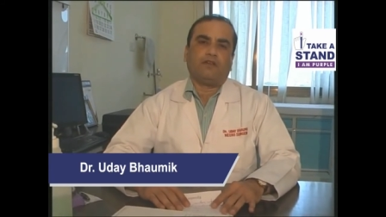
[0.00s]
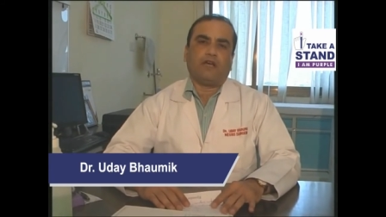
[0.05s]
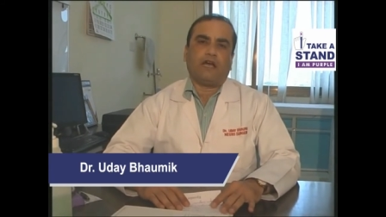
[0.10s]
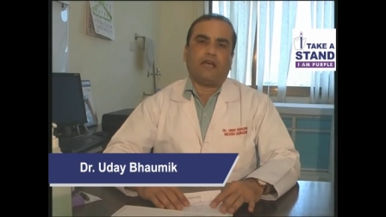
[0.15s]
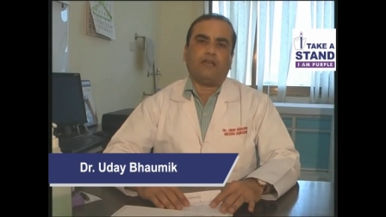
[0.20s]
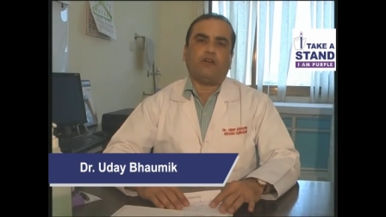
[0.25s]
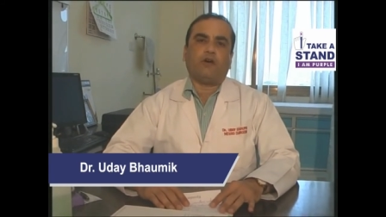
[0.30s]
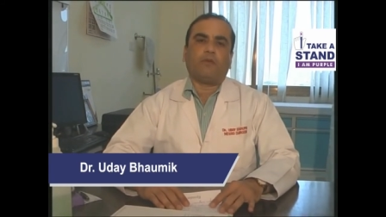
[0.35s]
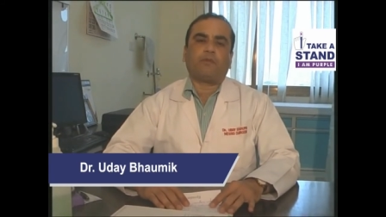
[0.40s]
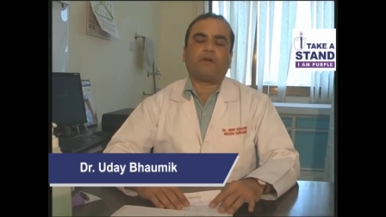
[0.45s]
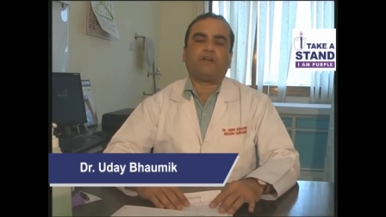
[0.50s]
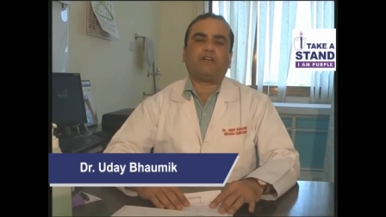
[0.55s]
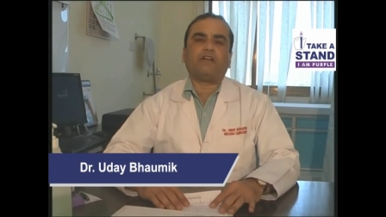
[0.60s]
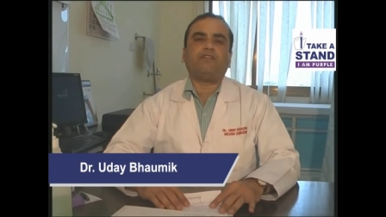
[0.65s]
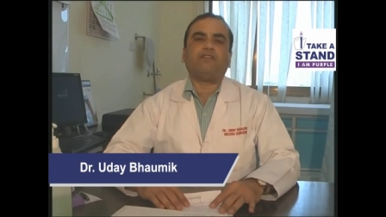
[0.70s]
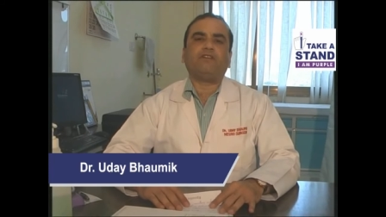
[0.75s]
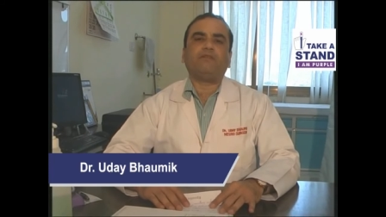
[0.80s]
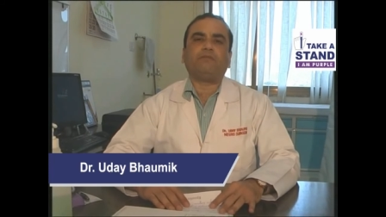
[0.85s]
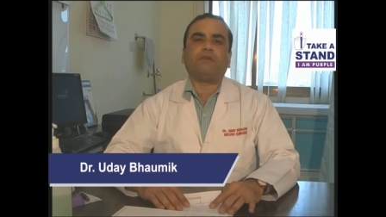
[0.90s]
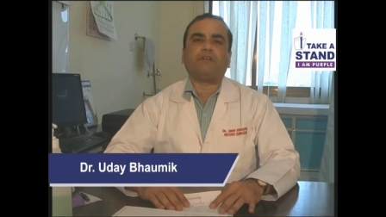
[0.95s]
I
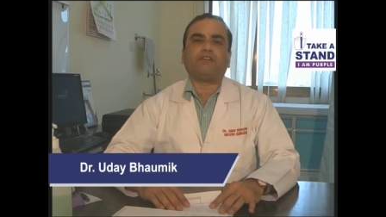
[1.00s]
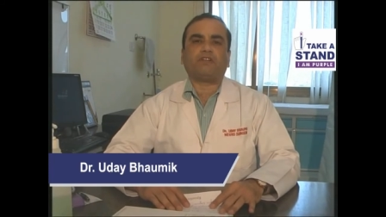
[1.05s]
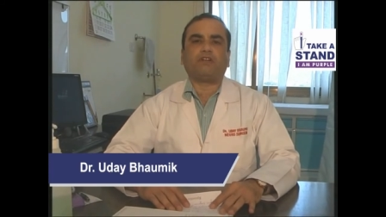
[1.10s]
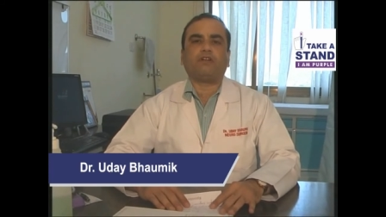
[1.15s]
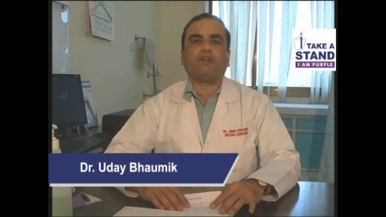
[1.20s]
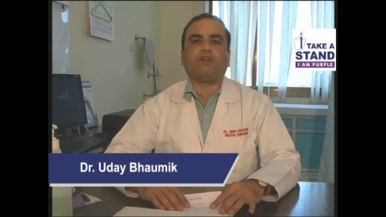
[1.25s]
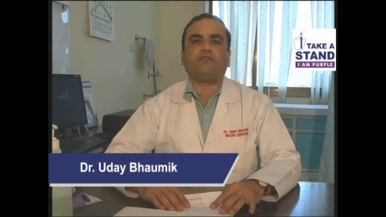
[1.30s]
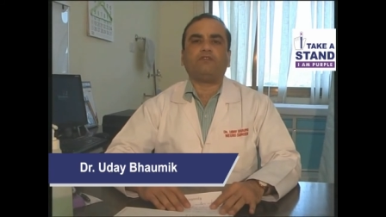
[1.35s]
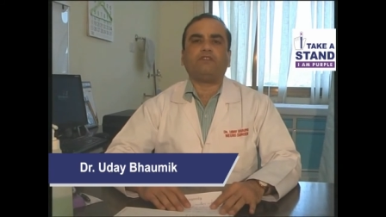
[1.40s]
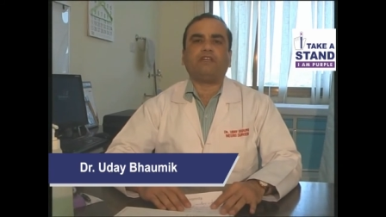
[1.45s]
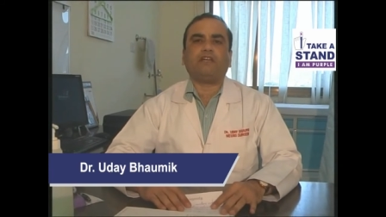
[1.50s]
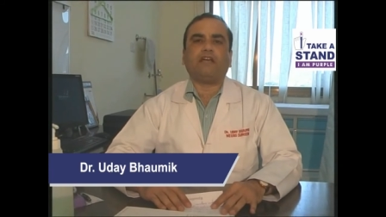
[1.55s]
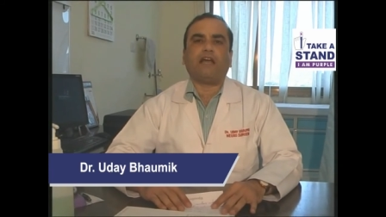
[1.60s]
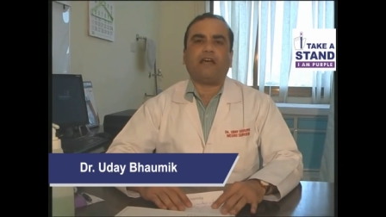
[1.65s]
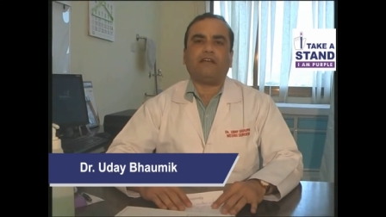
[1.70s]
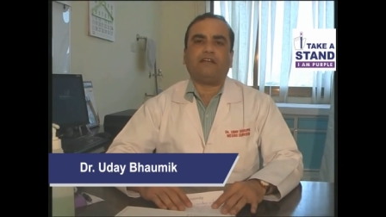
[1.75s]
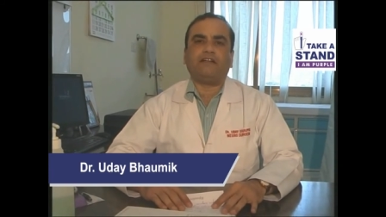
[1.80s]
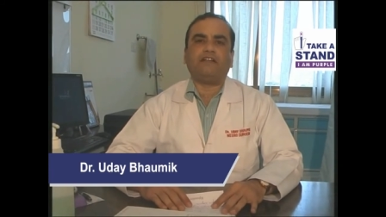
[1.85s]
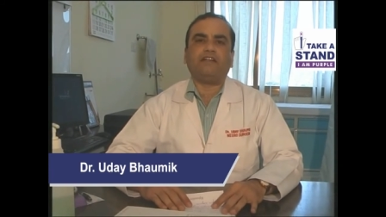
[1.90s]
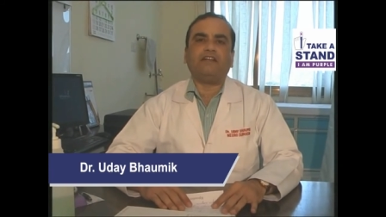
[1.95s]
operated one patient of the
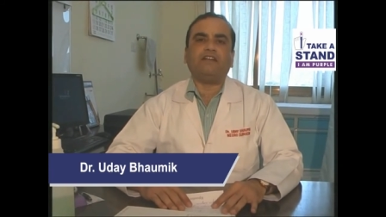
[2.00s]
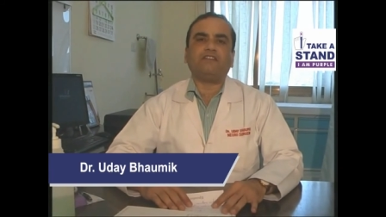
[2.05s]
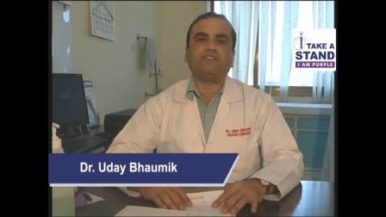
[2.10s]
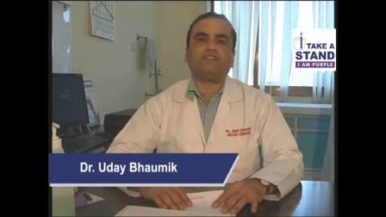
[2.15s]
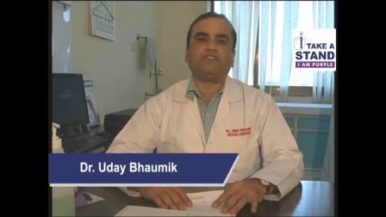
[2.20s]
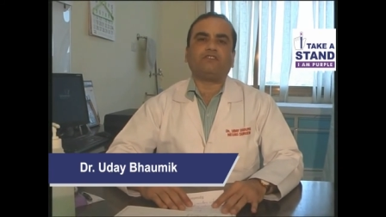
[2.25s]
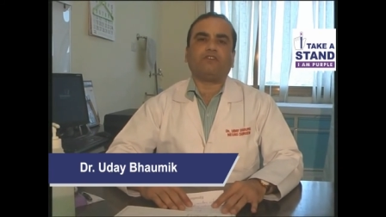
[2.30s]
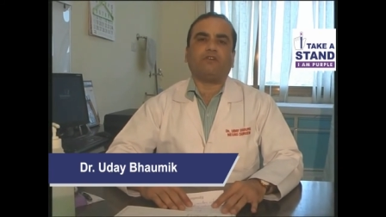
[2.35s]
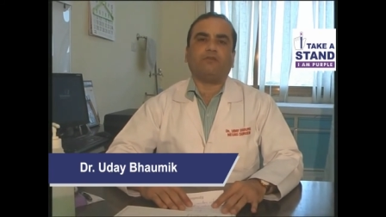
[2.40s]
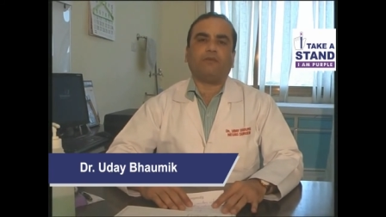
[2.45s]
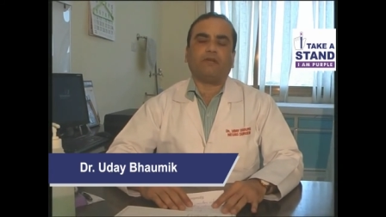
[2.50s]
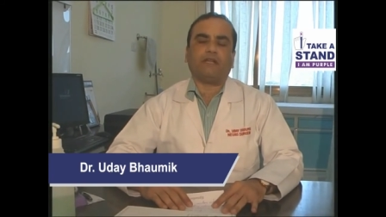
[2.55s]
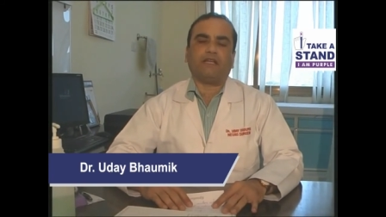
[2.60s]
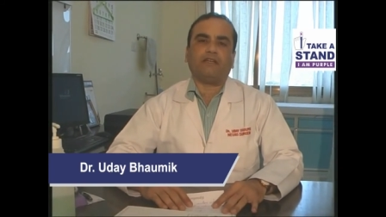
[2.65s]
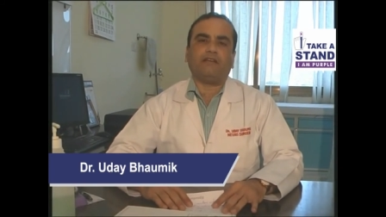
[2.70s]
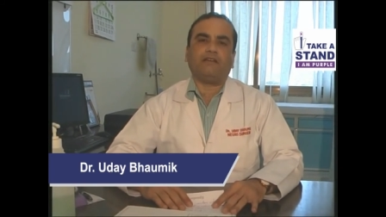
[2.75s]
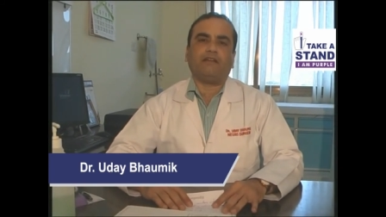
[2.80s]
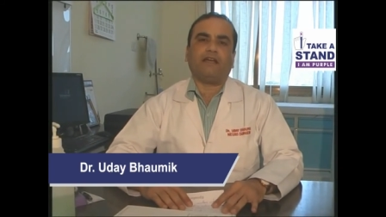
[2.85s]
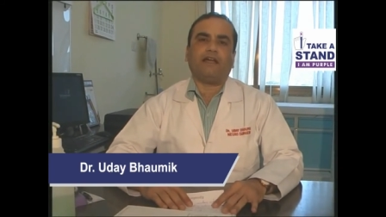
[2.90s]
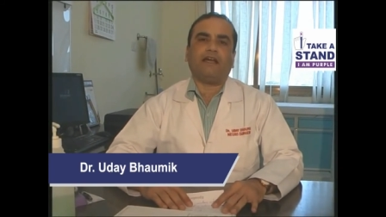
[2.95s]
hereditary disease of
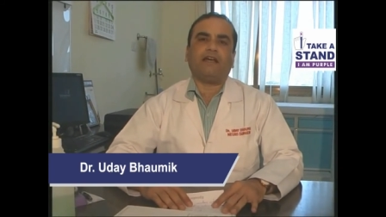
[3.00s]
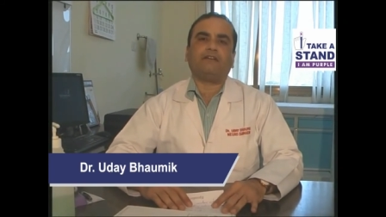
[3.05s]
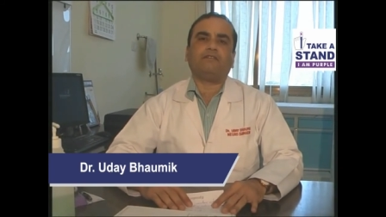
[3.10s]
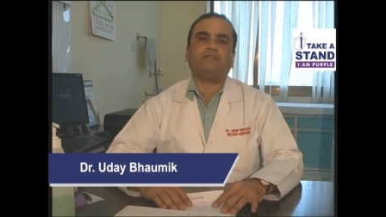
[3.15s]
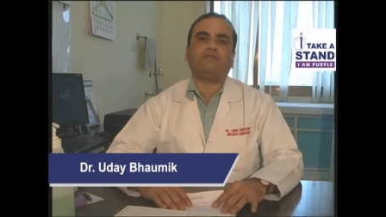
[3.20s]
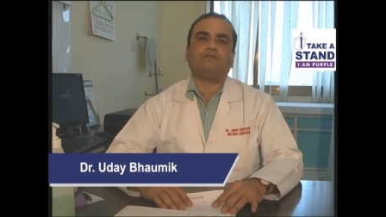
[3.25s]
brain at